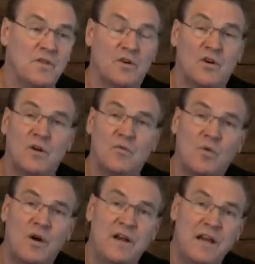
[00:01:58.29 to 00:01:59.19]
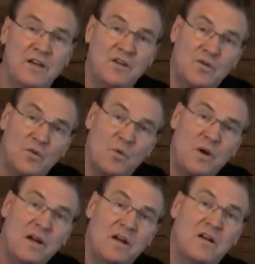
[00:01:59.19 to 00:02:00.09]
They're going to run into the
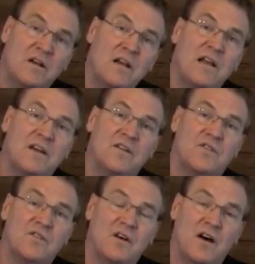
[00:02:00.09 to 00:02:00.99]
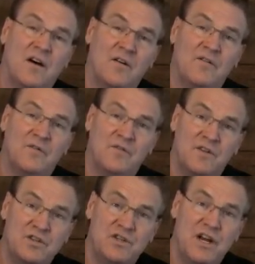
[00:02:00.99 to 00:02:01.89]
weak links of
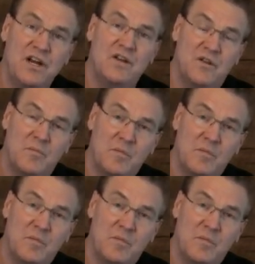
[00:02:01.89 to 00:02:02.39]
the chain of the